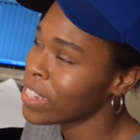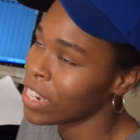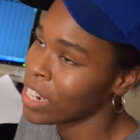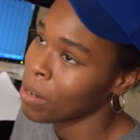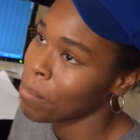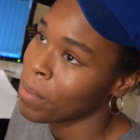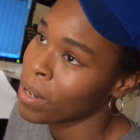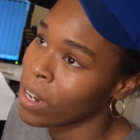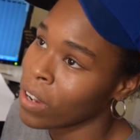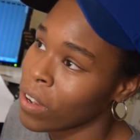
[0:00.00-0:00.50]

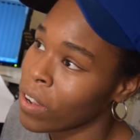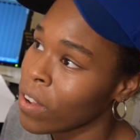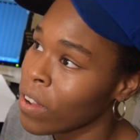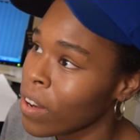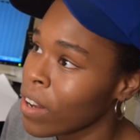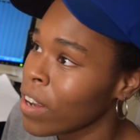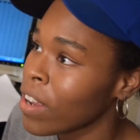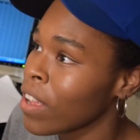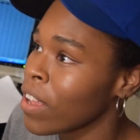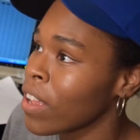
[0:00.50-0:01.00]
Telling me to
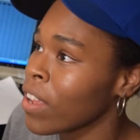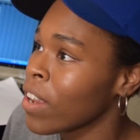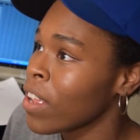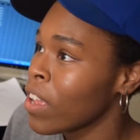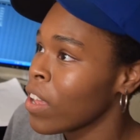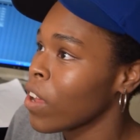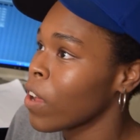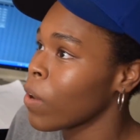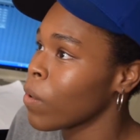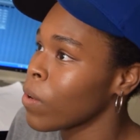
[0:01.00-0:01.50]
hold
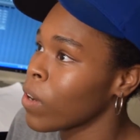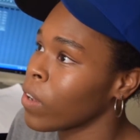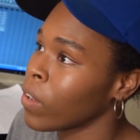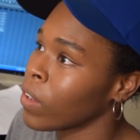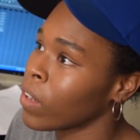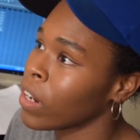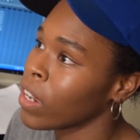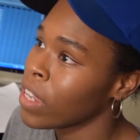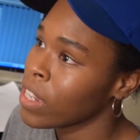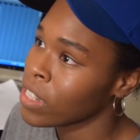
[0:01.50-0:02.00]
on, oh
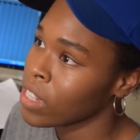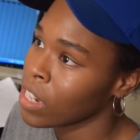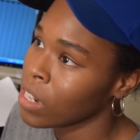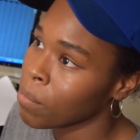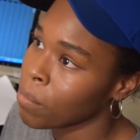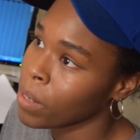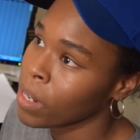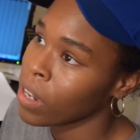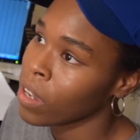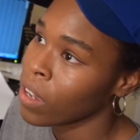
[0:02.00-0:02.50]
Lord.
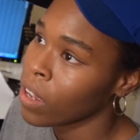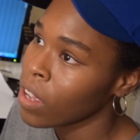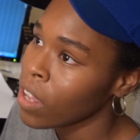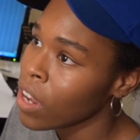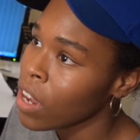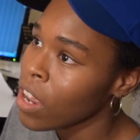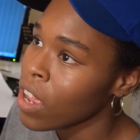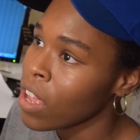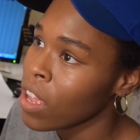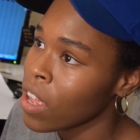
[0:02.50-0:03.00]
Telling me to
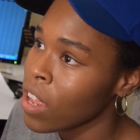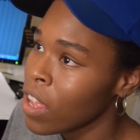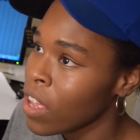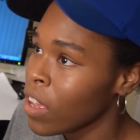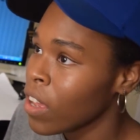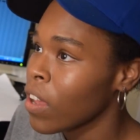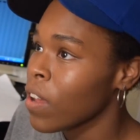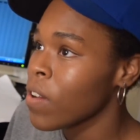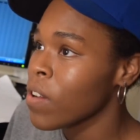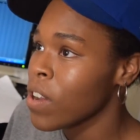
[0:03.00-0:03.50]
hold
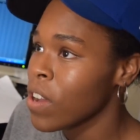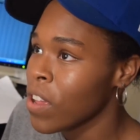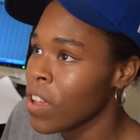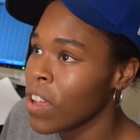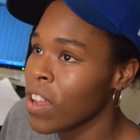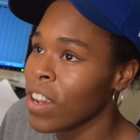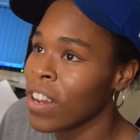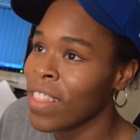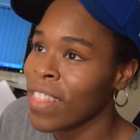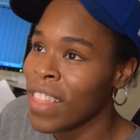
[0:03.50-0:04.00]
on, oh
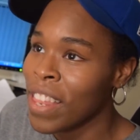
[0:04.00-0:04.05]
Lord.